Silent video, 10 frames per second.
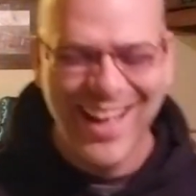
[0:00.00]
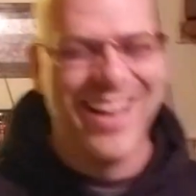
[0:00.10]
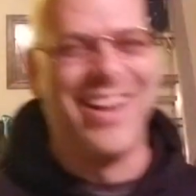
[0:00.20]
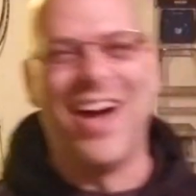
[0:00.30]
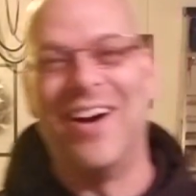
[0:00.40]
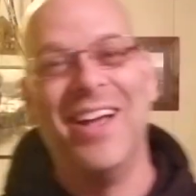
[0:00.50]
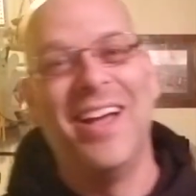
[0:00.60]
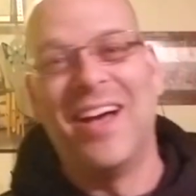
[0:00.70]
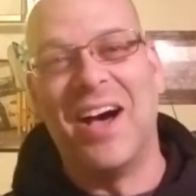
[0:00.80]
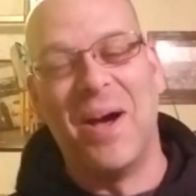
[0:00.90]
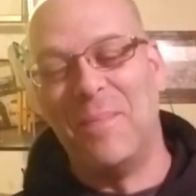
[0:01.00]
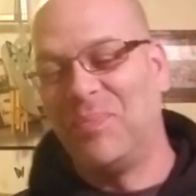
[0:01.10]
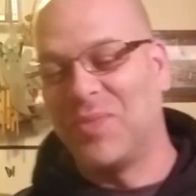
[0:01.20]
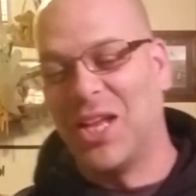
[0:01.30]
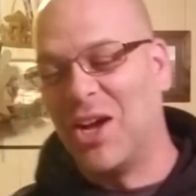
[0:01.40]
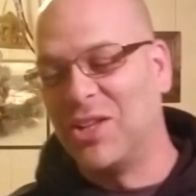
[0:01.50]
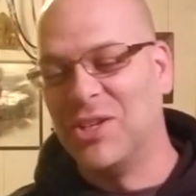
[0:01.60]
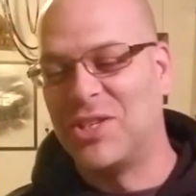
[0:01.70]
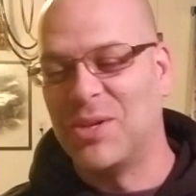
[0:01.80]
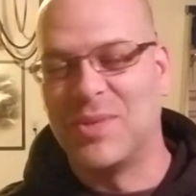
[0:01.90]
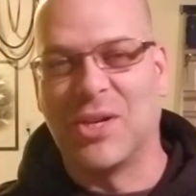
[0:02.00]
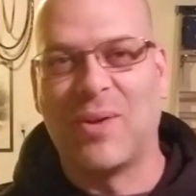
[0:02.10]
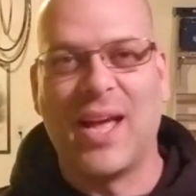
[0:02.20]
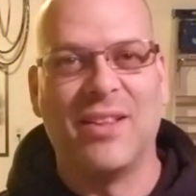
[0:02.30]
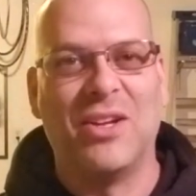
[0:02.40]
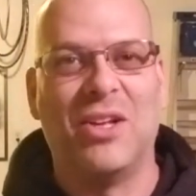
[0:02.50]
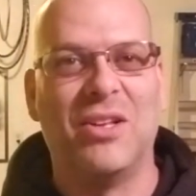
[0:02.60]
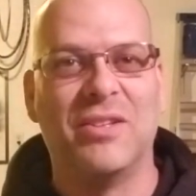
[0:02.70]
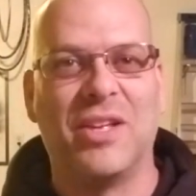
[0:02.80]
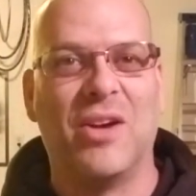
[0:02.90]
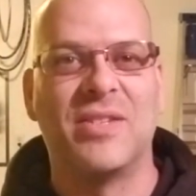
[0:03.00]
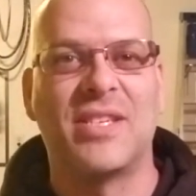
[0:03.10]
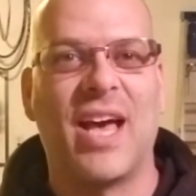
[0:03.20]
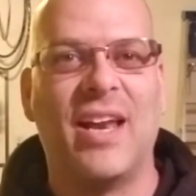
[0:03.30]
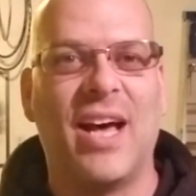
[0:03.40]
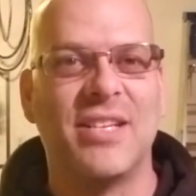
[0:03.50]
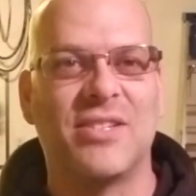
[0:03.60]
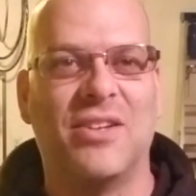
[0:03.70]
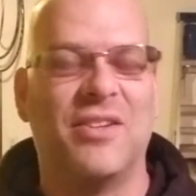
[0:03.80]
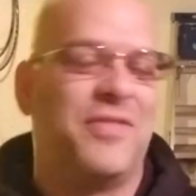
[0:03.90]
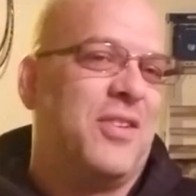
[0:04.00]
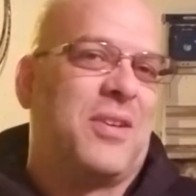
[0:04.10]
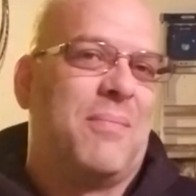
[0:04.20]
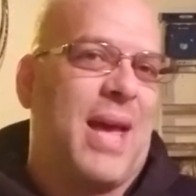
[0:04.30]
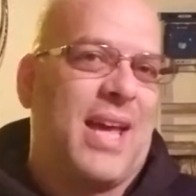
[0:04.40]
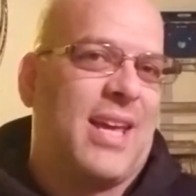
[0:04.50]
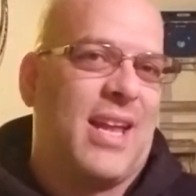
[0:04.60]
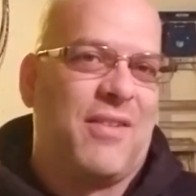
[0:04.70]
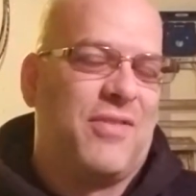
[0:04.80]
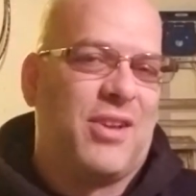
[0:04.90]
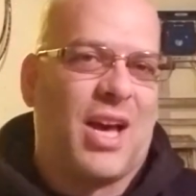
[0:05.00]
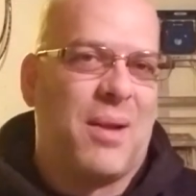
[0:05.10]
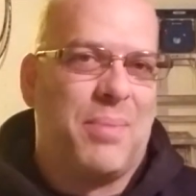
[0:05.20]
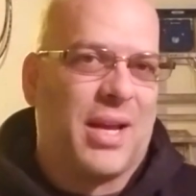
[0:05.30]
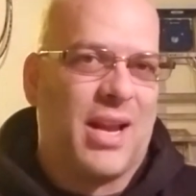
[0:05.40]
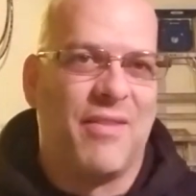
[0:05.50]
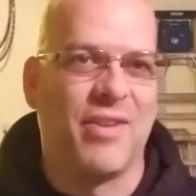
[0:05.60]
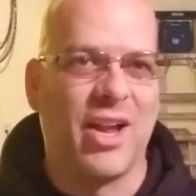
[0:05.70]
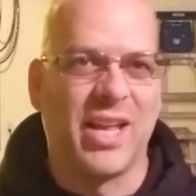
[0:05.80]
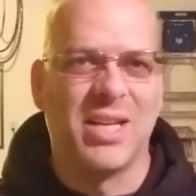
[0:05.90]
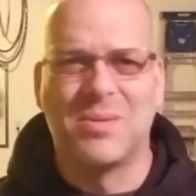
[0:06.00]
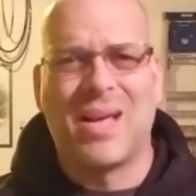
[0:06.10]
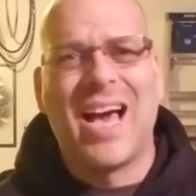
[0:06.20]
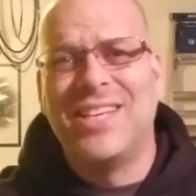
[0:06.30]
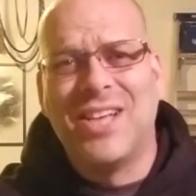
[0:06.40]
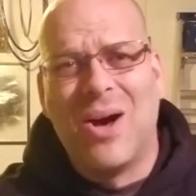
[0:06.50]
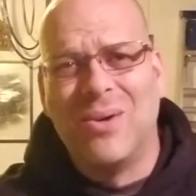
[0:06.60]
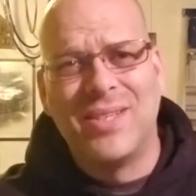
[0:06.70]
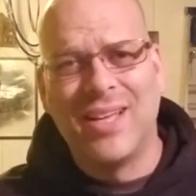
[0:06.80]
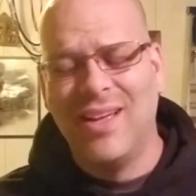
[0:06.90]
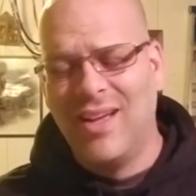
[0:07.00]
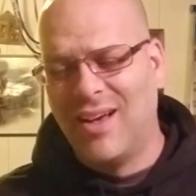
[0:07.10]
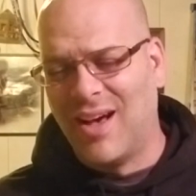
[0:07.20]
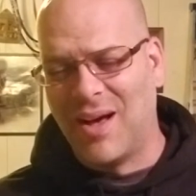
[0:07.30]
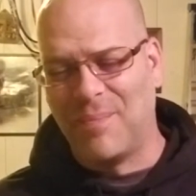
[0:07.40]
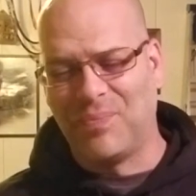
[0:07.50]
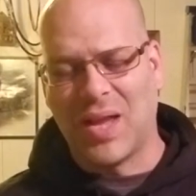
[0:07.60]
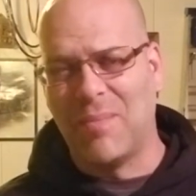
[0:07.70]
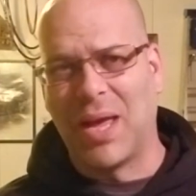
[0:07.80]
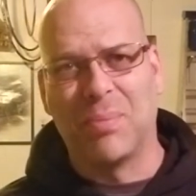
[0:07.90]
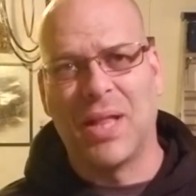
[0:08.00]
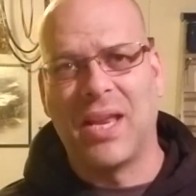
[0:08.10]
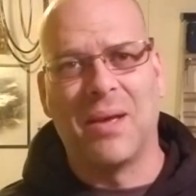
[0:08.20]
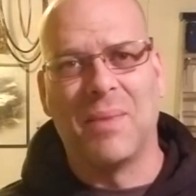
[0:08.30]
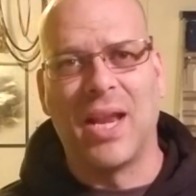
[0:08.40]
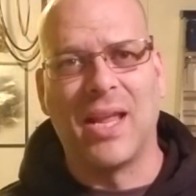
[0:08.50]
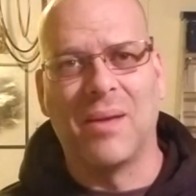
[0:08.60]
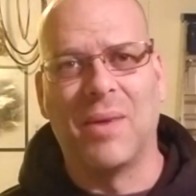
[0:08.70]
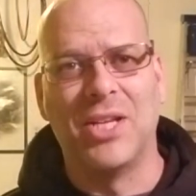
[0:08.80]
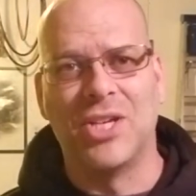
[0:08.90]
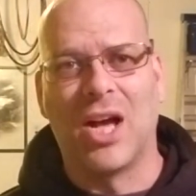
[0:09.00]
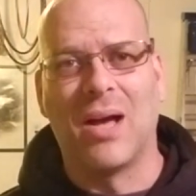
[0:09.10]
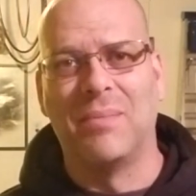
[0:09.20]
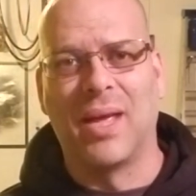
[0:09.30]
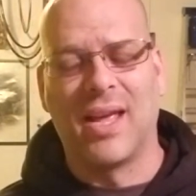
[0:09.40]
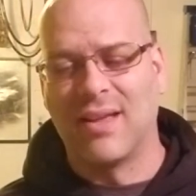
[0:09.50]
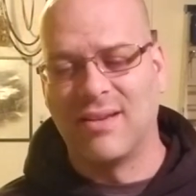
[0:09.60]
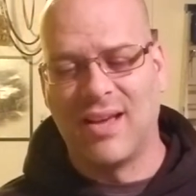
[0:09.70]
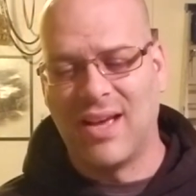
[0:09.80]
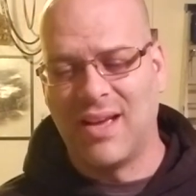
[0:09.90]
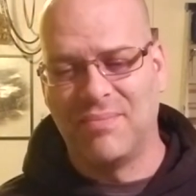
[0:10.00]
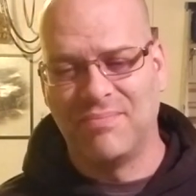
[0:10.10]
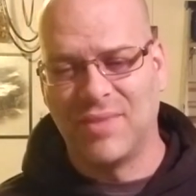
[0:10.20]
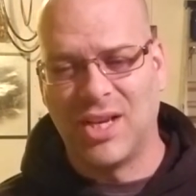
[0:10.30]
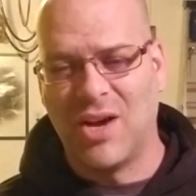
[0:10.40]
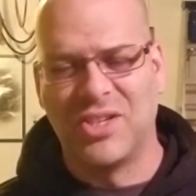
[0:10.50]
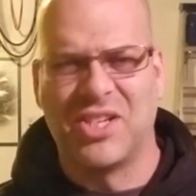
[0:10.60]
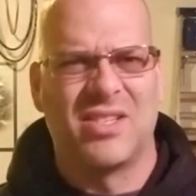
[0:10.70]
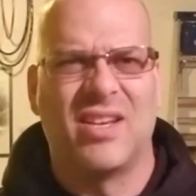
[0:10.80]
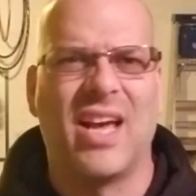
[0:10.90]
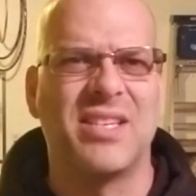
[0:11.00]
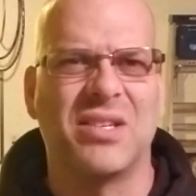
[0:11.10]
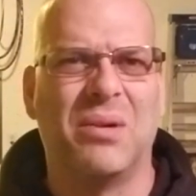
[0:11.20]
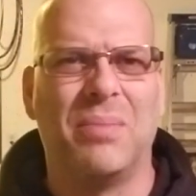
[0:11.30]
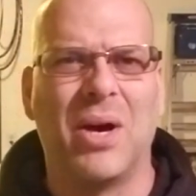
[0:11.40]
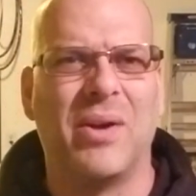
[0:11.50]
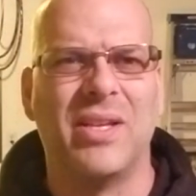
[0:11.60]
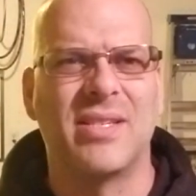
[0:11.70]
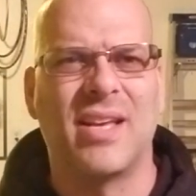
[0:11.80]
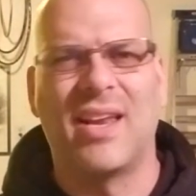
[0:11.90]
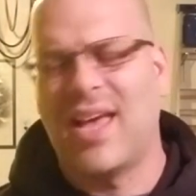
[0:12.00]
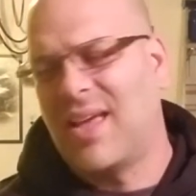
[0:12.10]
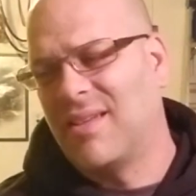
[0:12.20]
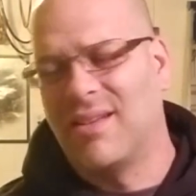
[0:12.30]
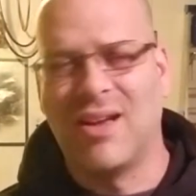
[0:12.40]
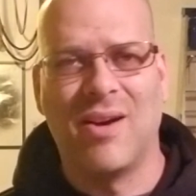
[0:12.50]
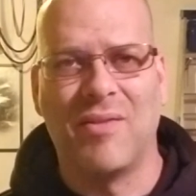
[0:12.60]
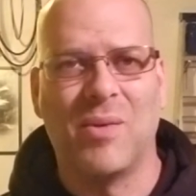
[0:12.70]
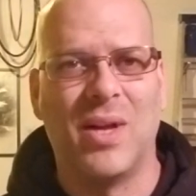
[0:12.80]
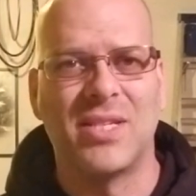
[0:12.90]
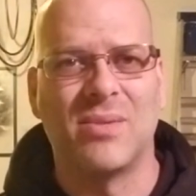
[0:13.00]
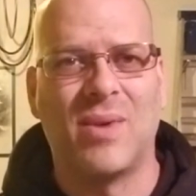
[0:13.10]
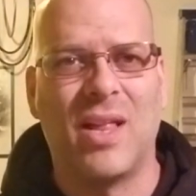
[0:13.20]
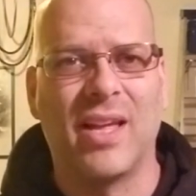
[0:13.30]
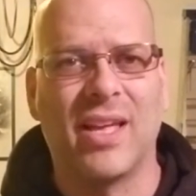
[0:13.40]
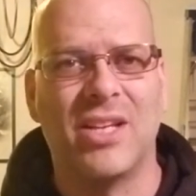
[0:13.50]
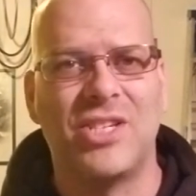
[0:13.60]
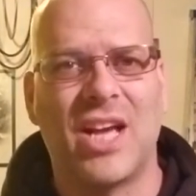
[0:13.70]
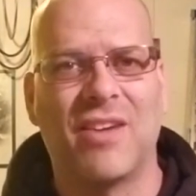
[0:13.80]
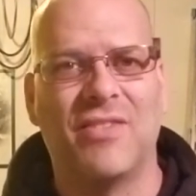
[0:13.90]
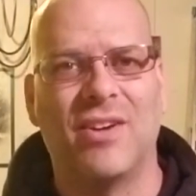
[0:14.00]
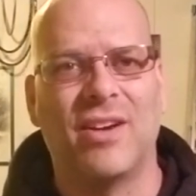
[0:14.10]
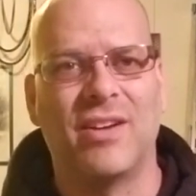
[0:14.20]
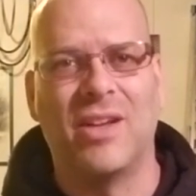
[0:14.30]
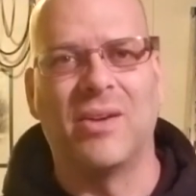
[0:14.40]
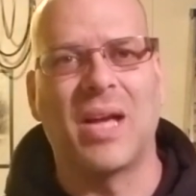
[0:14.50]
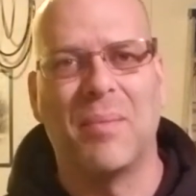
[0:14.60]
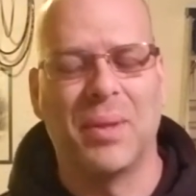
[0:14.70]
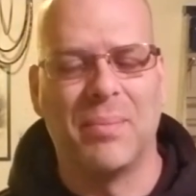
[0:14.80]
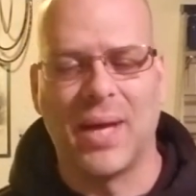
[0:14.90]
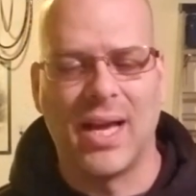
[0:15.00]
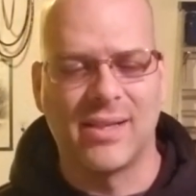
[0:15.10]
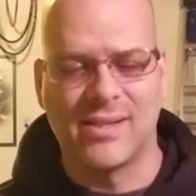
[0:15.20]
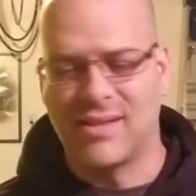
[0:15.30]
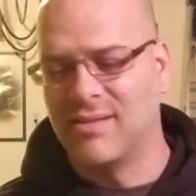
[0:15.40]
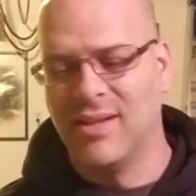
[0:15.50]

Now, um, you know, YouTube's a great little, you know, side hustle if you can make it, if you got a big enough audience. I don't. Um, I make plenty of money in my job, and uh, you know it's just a nice little bonus that hey, you know every once in a while I get a check for you know a couple of bucks, and